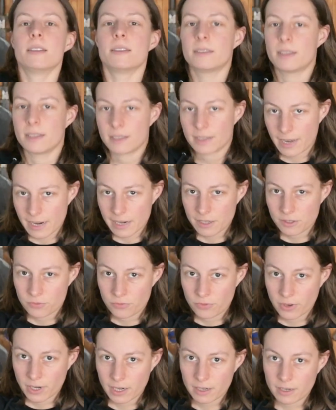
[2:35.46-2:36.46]
The next
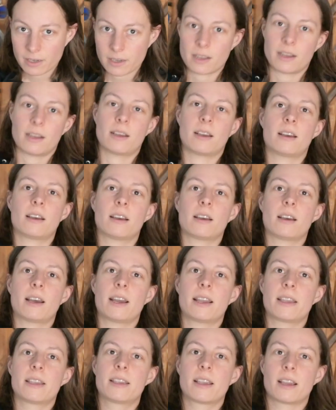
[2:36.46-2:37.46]
thing
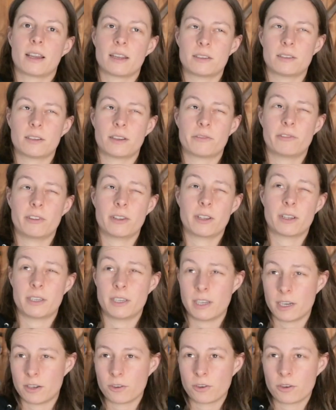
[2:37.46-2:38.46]
I got, I think a
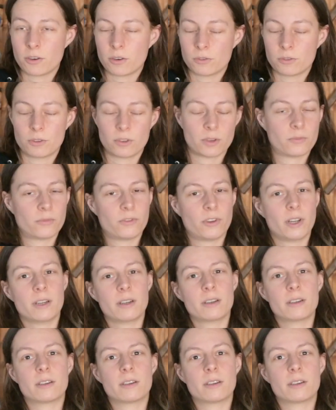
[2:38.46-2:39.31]
year ago or something,